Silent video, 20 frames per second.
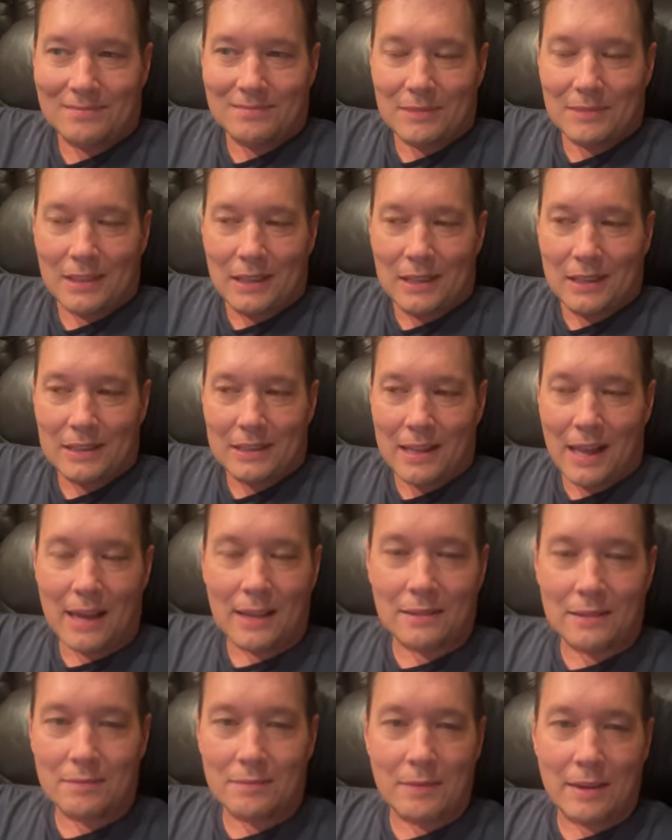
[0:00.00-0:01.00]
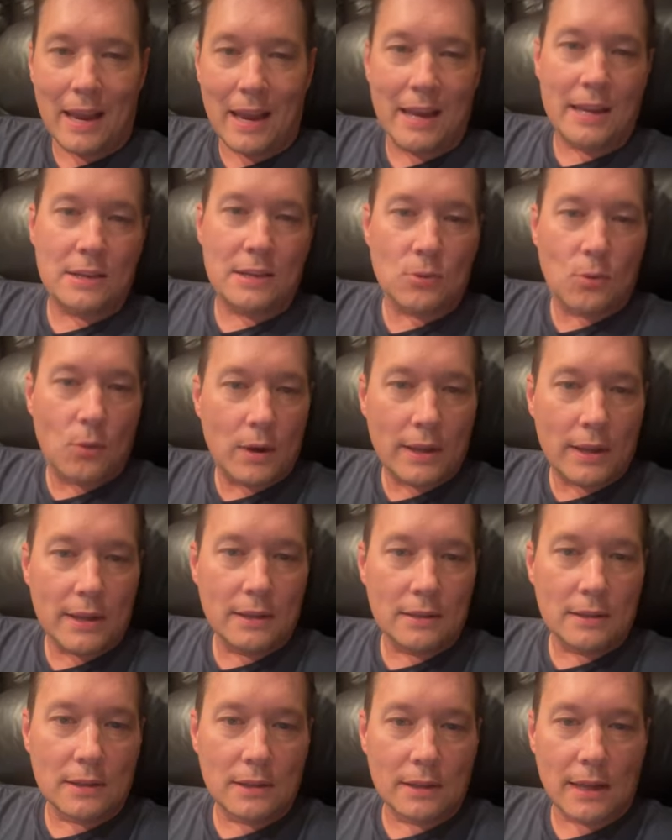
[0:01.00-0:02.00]
Uh, not
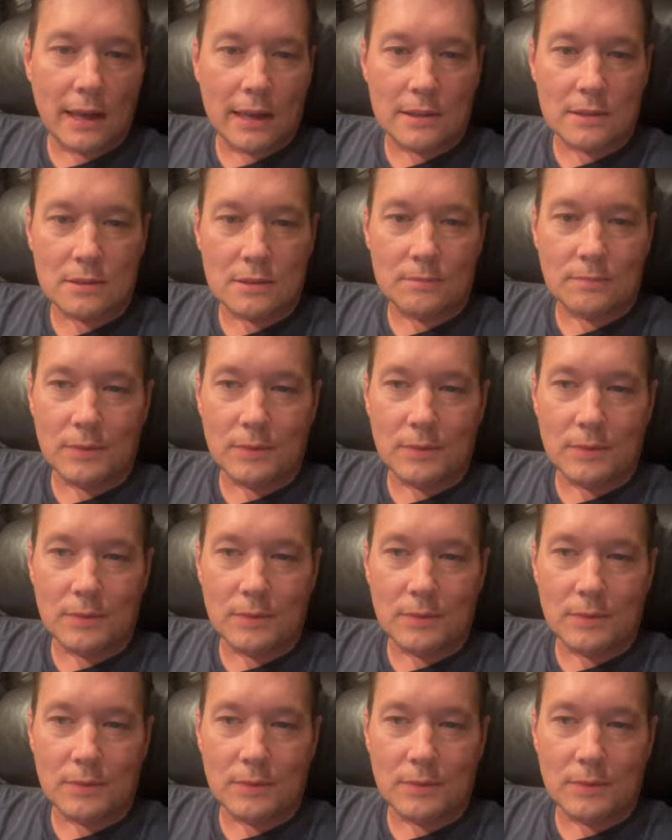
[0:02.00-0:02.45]
80-20 against,